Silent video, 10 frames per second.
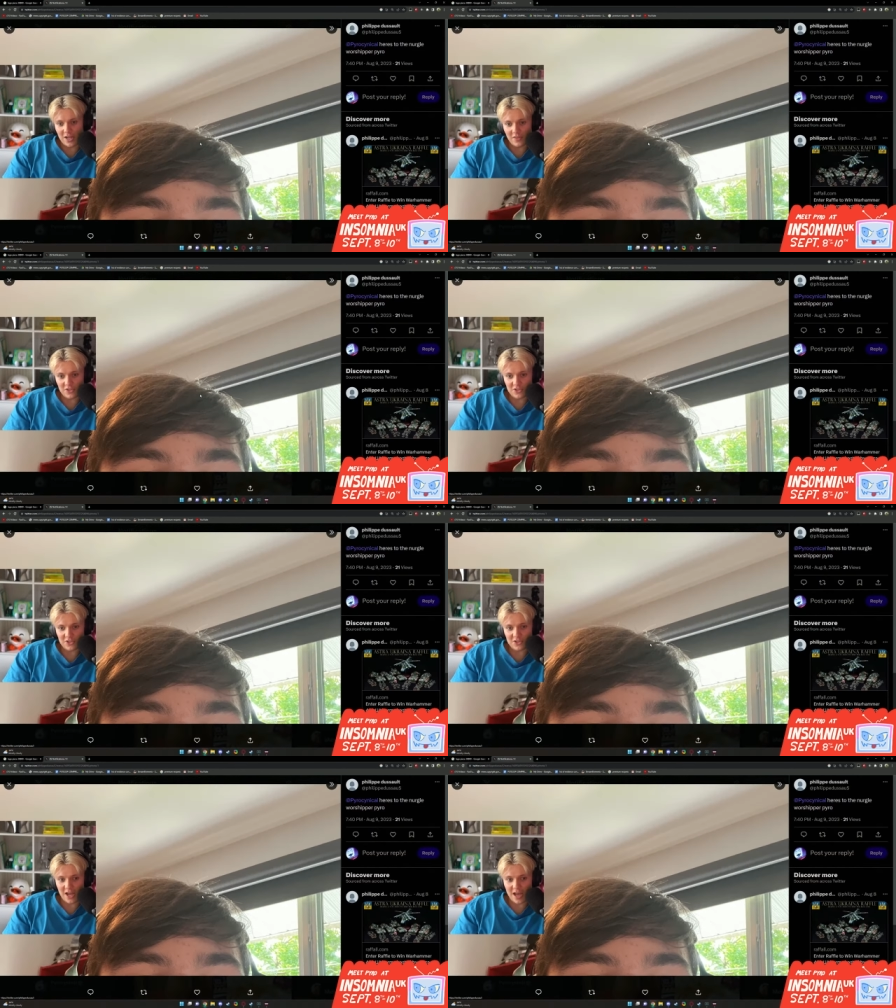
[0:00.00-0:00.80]
this is his
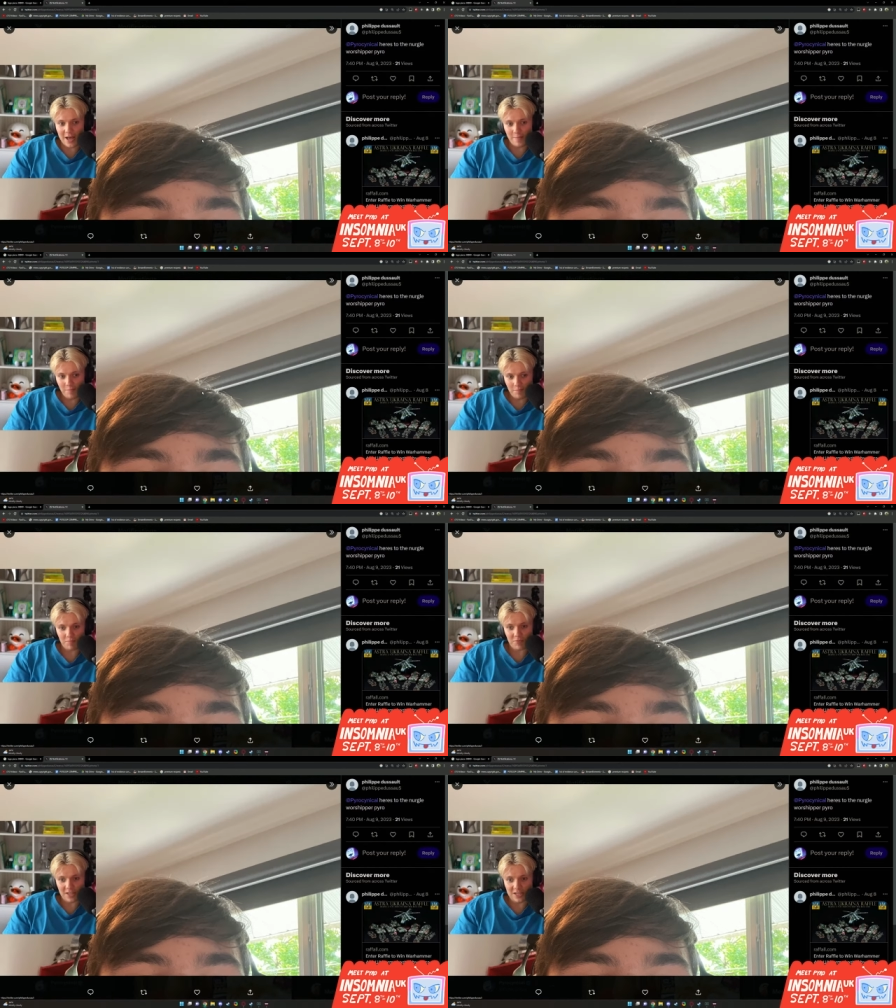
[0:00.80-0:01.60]
hair,
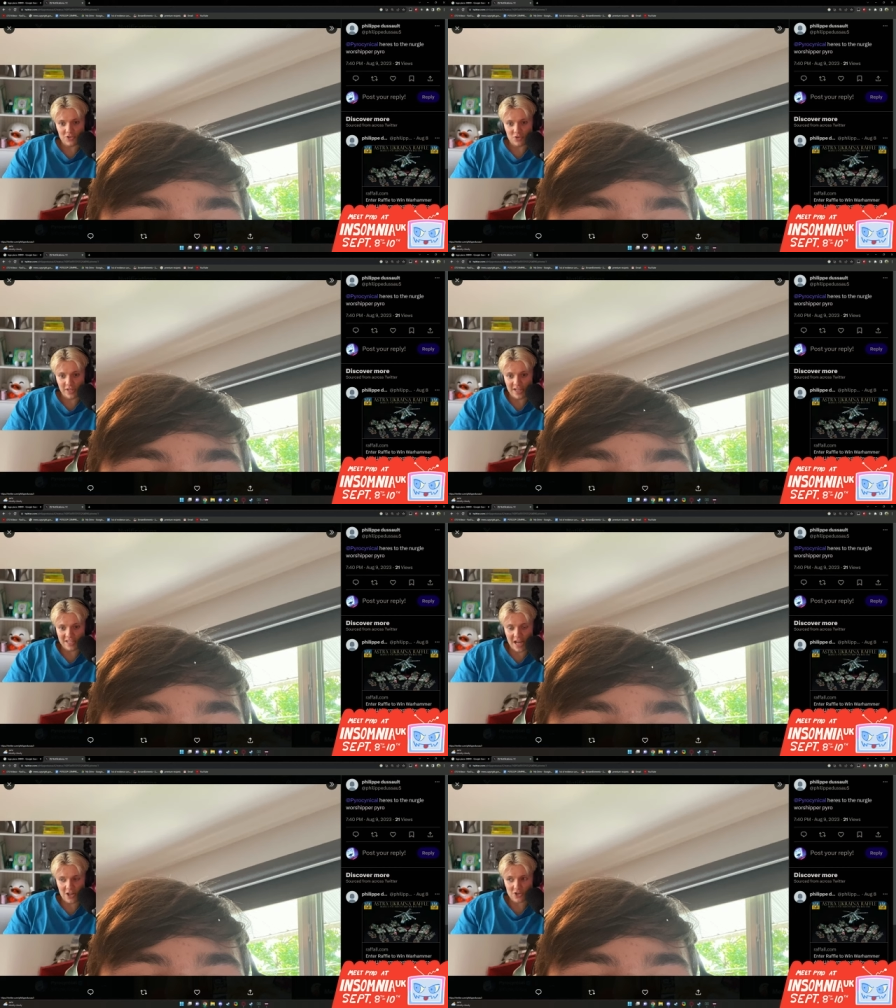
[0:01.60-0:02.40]
literally
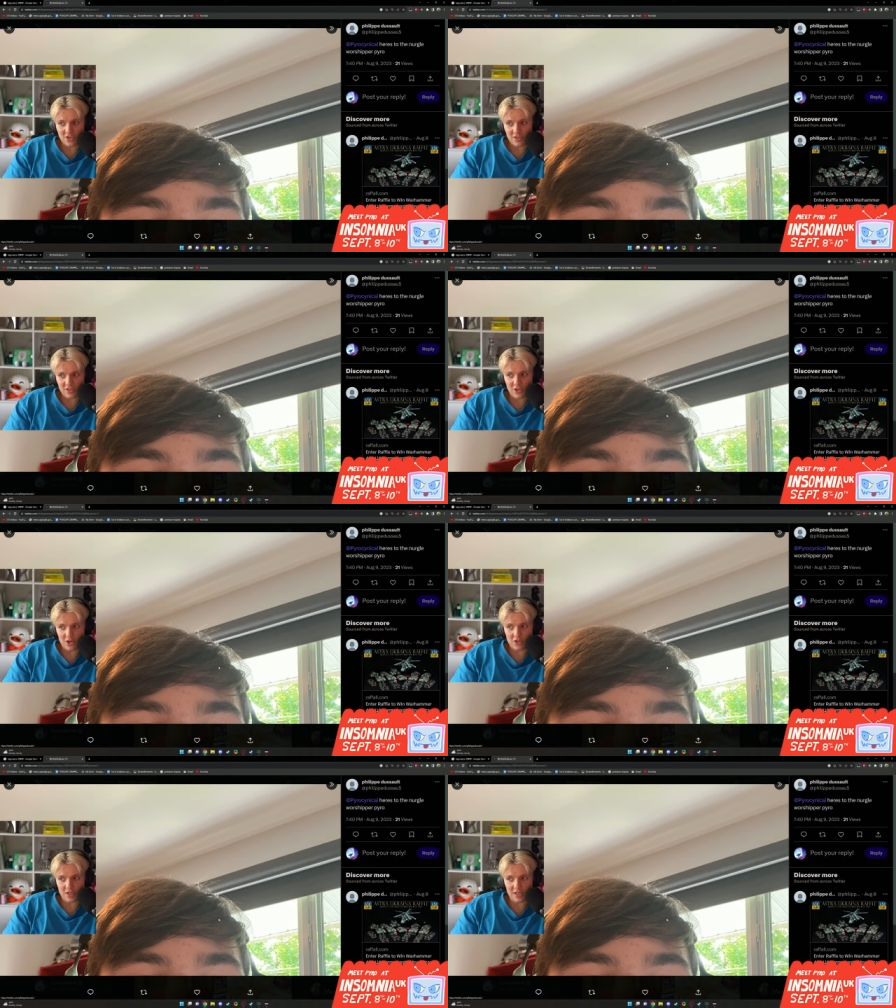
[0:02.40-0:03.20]
attached
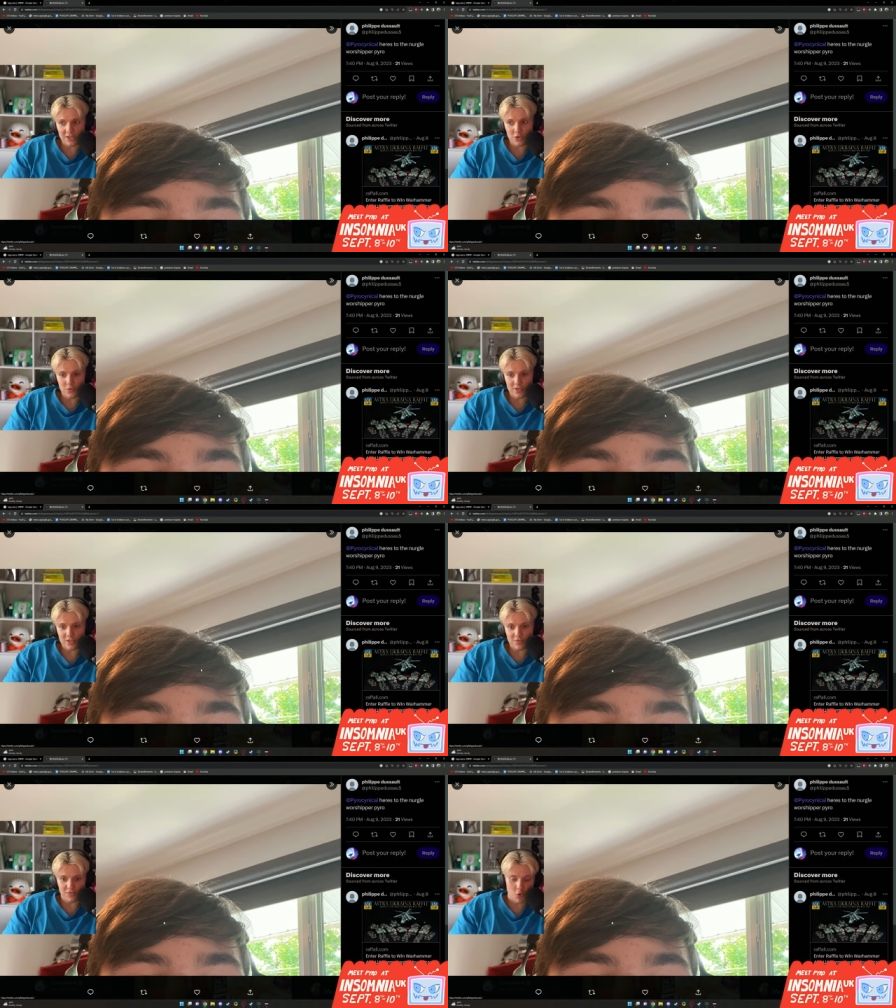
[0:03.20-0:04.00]
surgically to his
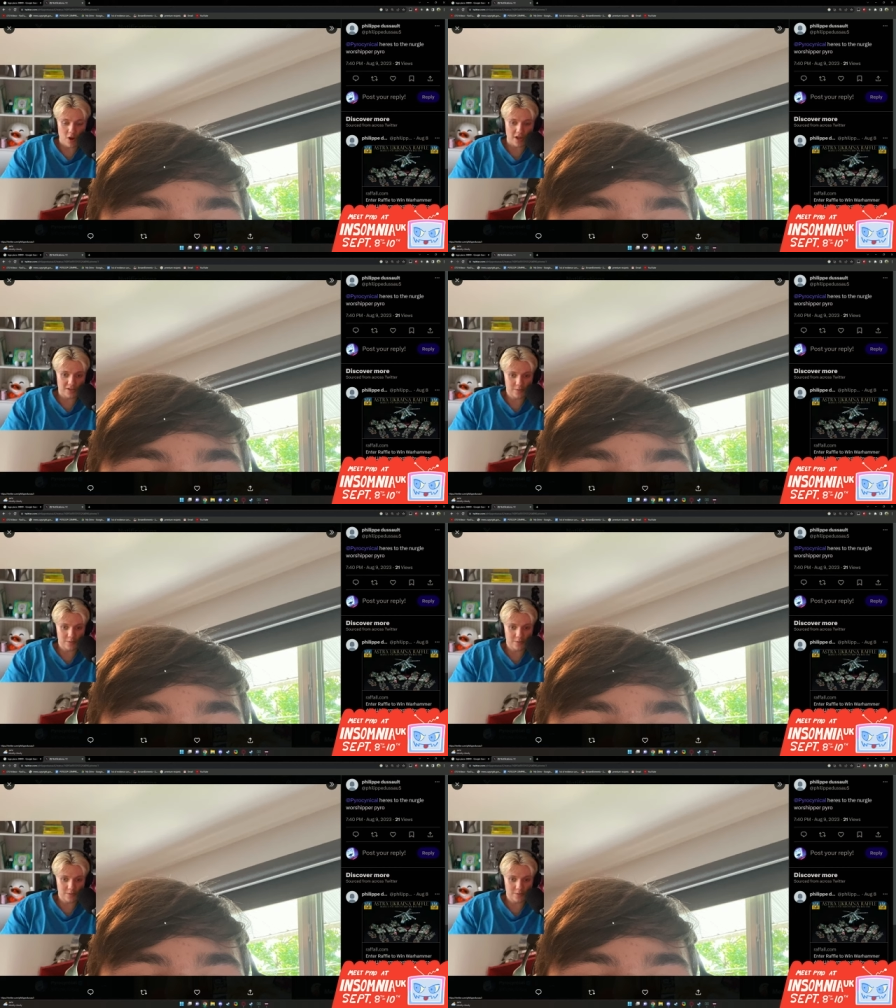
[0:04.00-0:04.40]
forehead.